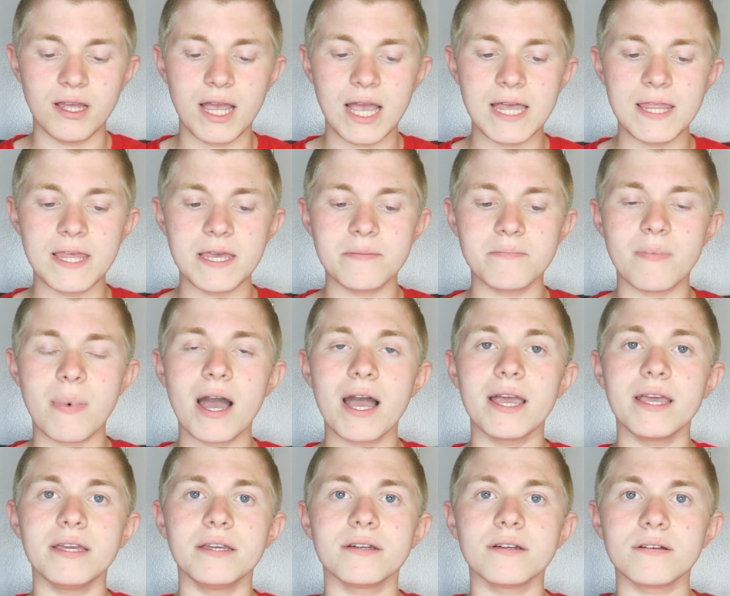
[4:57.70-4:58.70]
And then
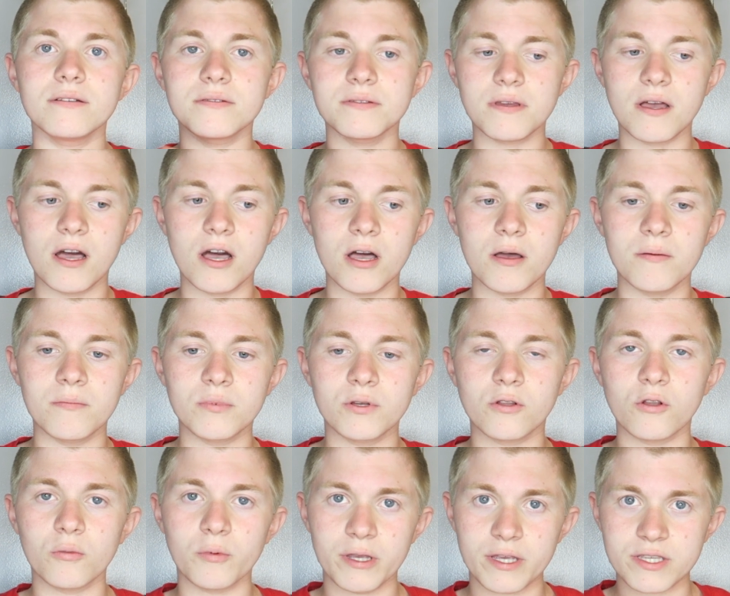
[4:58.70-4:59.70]
my
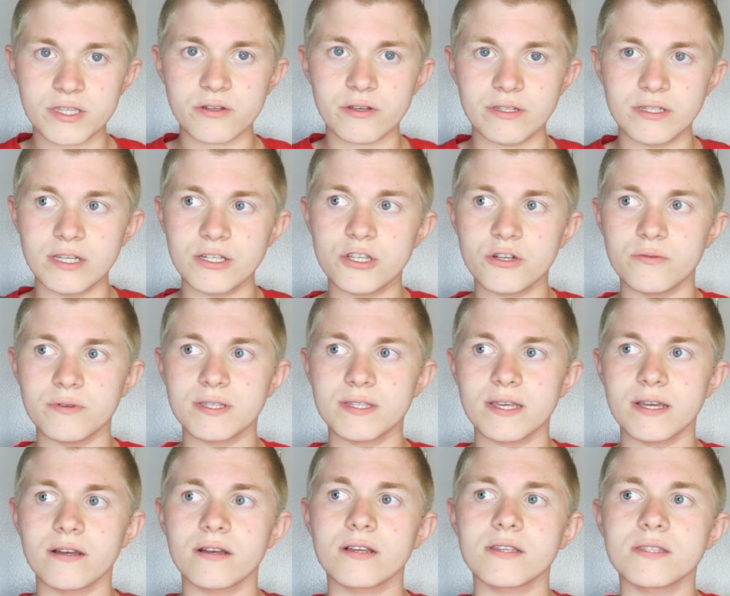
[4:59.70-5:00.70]
global history teacher was
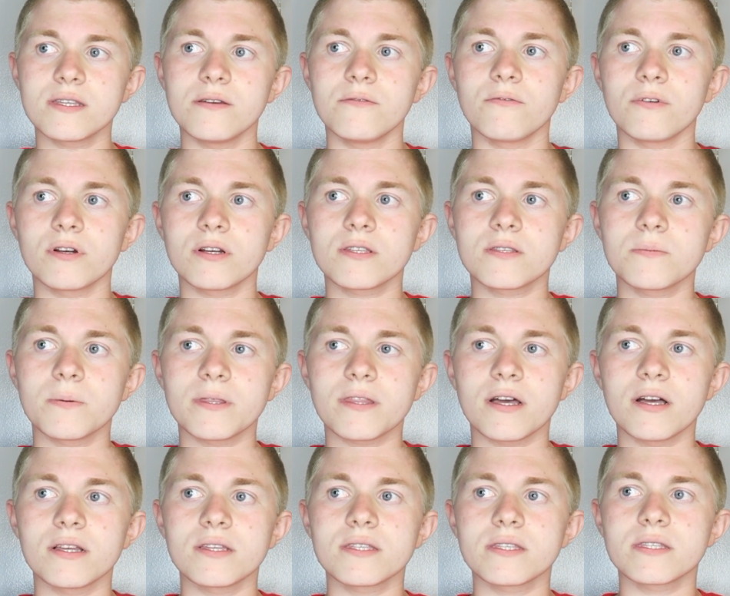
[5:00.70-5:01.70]
there because he works with
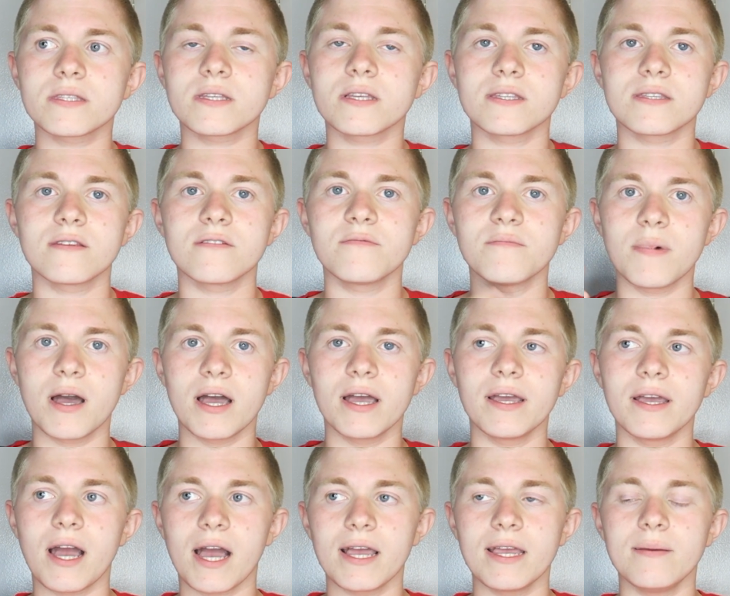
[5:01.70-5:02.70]
us because of my
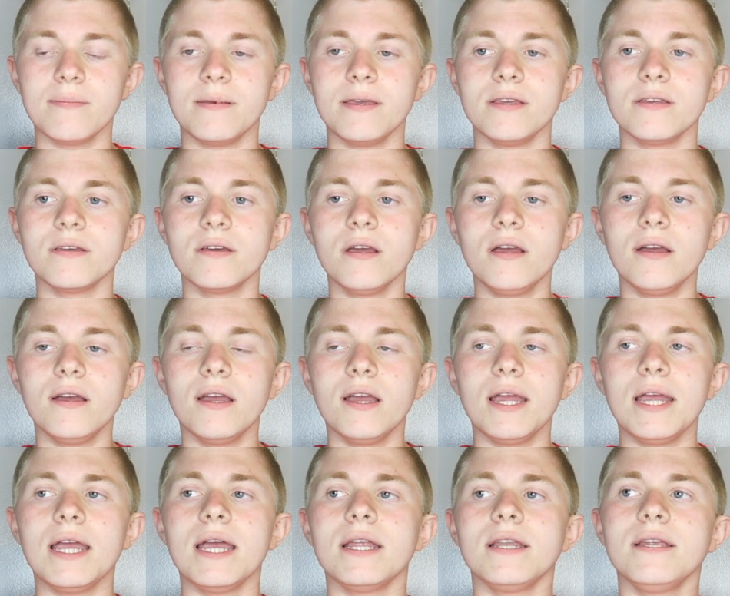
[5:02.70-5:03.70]
IEP,
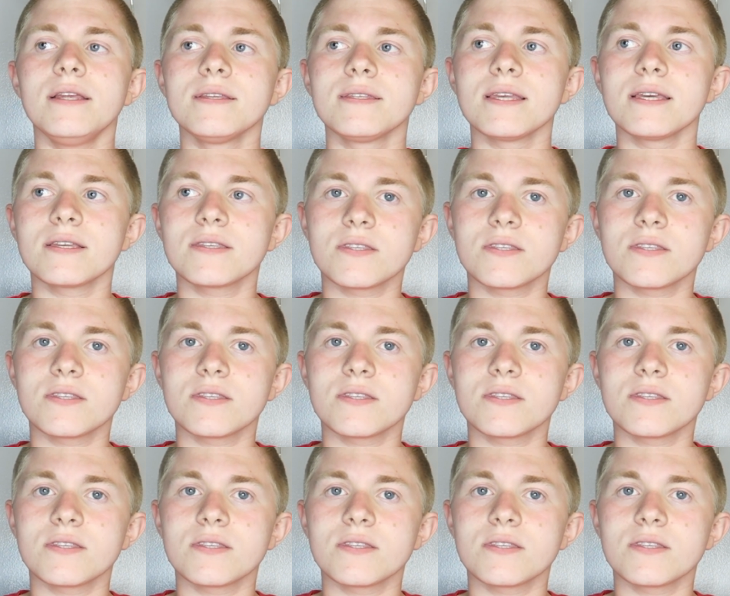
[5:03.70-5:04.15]
And he's like,